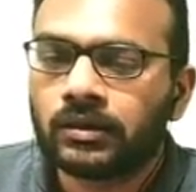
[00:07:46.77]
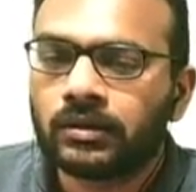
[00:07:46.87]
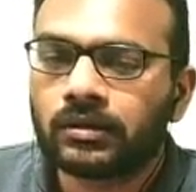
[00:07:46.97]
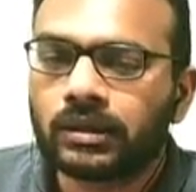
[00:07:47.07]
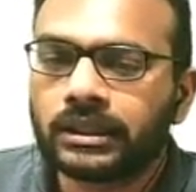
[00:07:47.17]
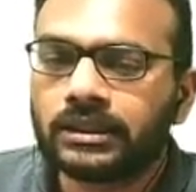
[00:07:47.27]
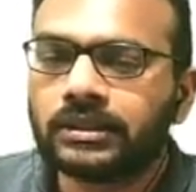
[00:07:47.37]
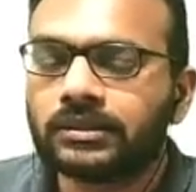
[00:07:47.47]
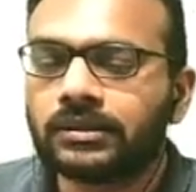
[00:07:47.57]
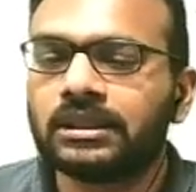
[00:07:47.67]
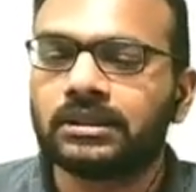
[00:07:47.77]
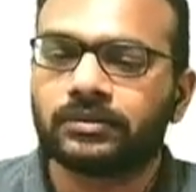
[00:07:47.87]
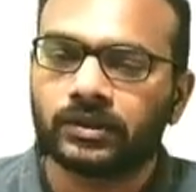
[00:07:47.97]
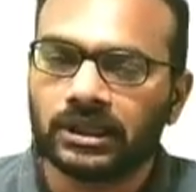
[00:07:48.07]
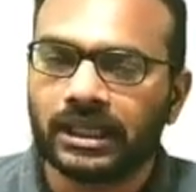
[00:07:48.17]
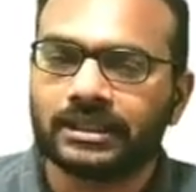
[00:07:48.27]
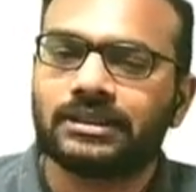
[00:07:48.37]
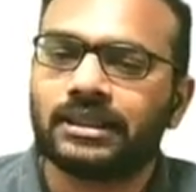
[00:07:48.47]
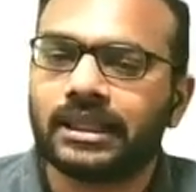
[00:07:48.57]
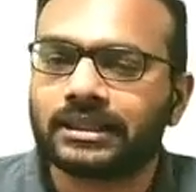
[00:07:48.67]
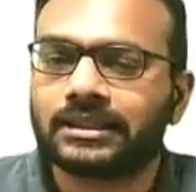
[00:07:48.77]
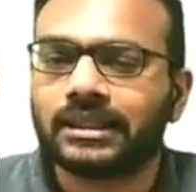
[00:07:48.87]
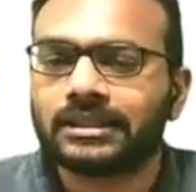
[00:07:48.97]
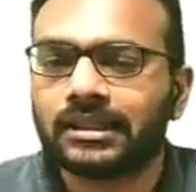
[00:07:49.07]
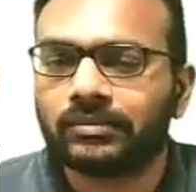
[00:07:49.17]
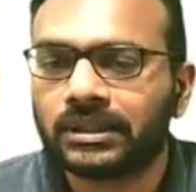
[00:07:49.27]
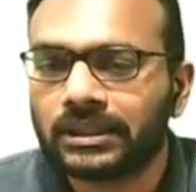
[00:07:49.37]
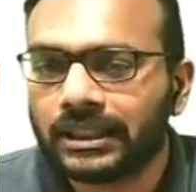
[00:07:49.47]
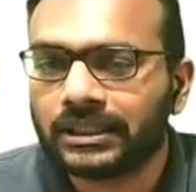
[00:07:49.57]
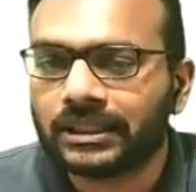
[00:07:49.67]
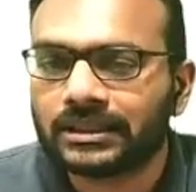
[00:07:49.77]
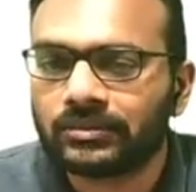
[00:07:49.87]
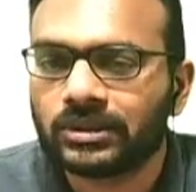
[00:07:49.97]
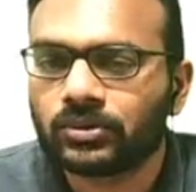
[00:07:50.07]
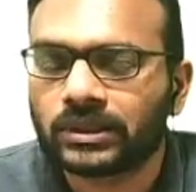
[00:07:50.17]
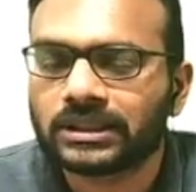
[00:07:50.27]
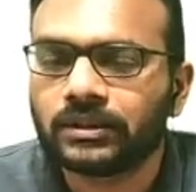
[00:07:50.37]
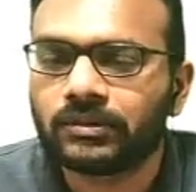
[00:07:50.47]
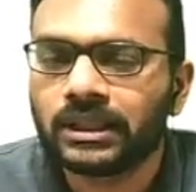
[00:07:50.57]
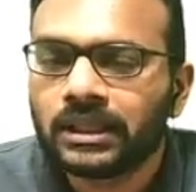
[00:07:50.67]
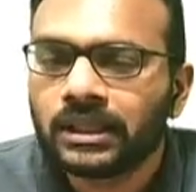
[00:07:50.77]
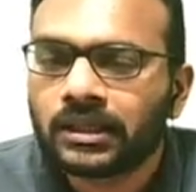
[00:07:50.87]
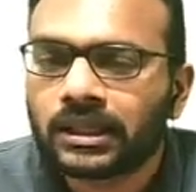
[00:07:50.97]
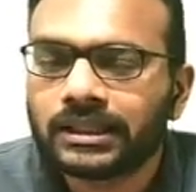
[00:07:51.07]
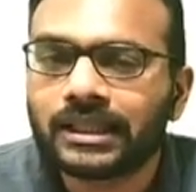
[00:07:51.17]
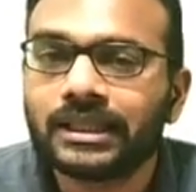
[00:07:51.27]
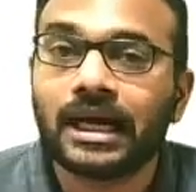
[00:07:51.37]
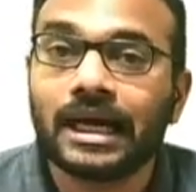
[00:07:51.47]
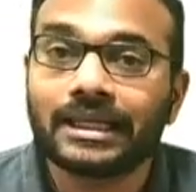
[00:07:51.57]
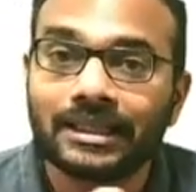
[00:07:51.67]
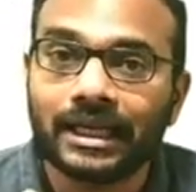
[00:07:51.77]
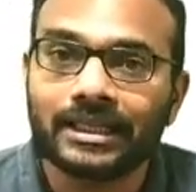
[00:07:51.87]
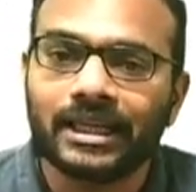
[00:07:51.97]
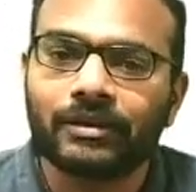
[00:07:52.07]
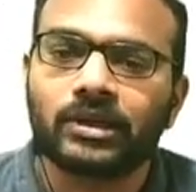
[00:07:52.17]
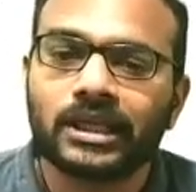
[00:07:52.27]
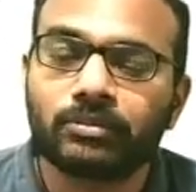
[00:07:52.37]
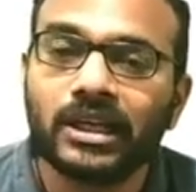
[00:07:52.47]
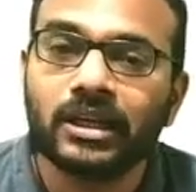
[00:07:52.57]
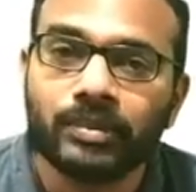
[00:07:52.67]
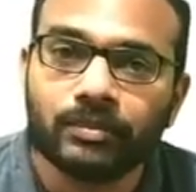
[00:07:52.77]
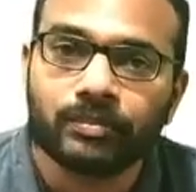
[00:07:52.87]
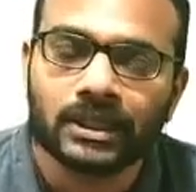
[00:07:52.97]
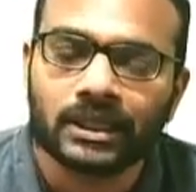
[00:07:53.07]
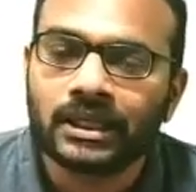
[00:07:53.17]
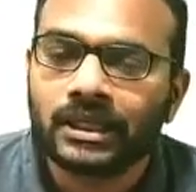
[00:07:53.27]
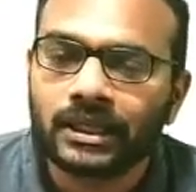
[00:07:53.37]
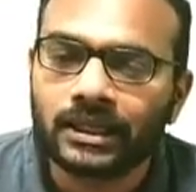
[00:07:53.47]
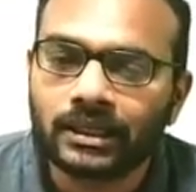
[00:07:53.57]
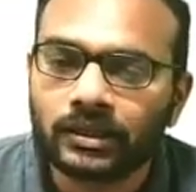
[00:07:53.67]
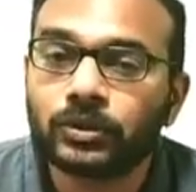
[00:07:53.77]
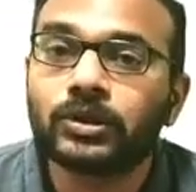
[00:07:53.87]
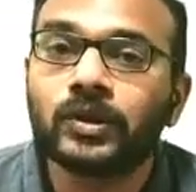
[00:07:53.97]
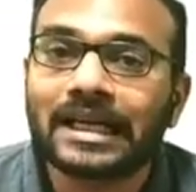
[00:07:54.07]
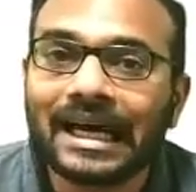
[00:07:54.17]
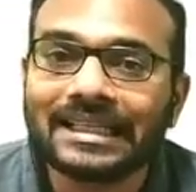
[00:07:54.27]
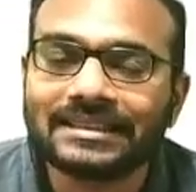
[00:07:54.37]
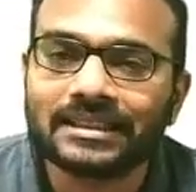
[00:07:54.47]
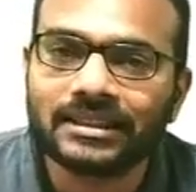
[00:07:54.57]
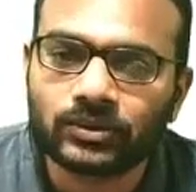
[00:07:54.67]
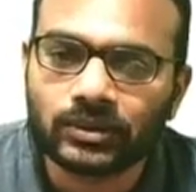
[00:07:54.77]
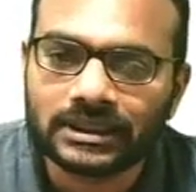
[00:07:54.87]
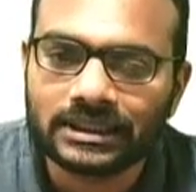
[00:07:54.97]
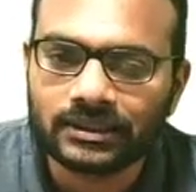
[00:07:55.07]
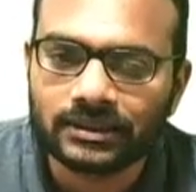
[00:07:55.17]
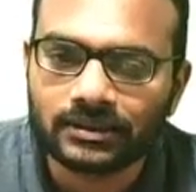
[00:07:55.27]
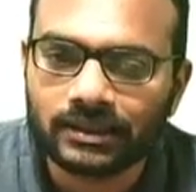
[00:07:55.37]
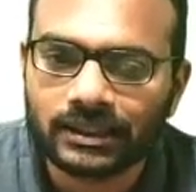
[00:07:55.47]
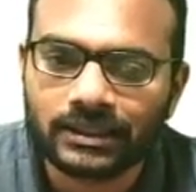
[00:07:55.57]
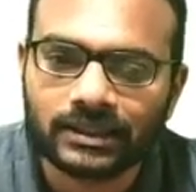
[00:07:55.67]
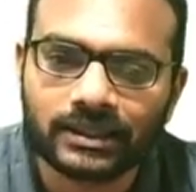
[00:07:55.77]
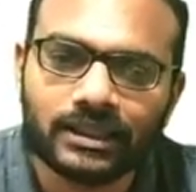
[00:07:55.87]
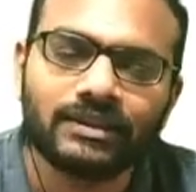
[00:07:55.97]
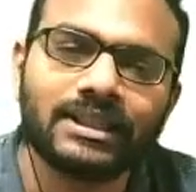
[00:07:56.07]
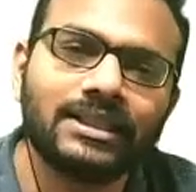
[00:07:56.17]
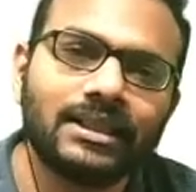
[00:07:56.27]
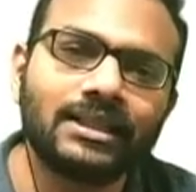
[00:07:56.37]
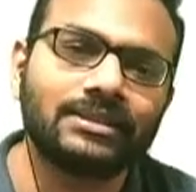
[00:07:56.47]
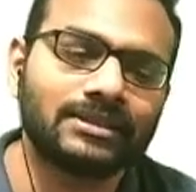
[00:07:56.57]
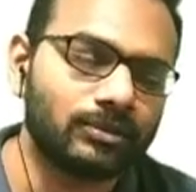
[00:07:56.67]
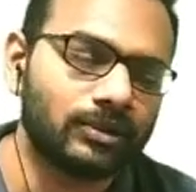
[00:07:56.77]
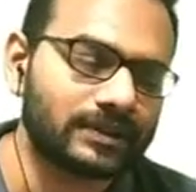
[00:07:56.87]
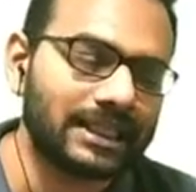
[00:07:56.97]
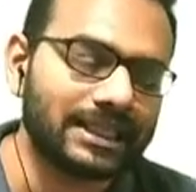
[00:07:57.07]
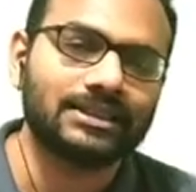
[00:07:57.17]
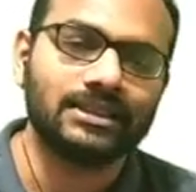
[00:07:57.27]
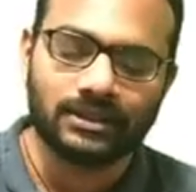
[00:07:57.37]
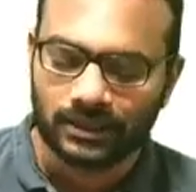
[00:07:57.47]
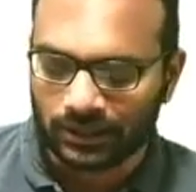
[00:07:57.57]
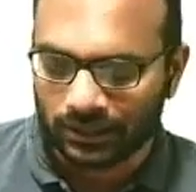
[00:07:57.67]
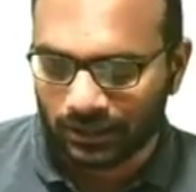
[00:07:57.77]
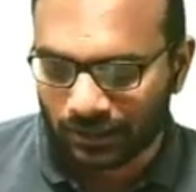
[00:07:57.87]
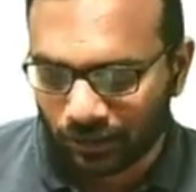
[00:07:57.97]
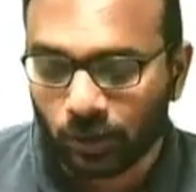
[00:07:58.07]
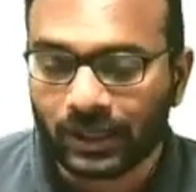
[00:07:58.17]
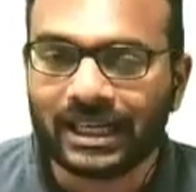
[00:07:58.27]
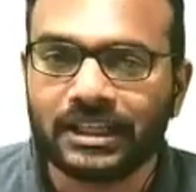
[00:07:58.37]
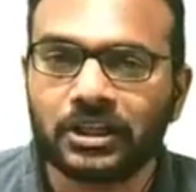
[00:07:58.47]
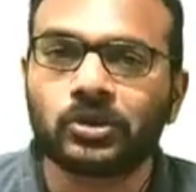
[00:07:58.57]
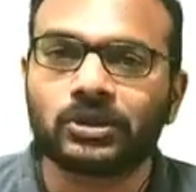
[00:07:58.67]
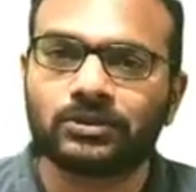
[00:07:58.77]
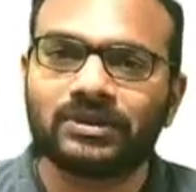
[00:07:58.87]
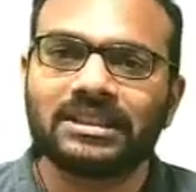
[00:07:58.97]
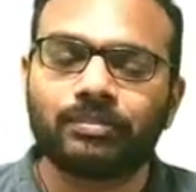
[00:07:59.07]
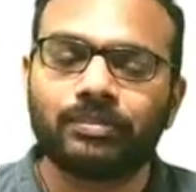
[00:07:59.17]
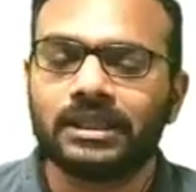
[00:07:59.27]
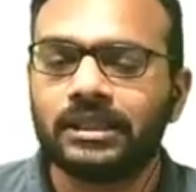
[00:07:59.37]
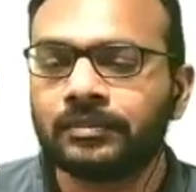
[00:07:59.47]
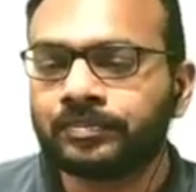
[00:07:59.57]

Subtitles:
alright. So this is for the next exam, the net exam. This was given, right? And at that time, right, many people could not answer this question, right? Even in some of the online notes which appeared,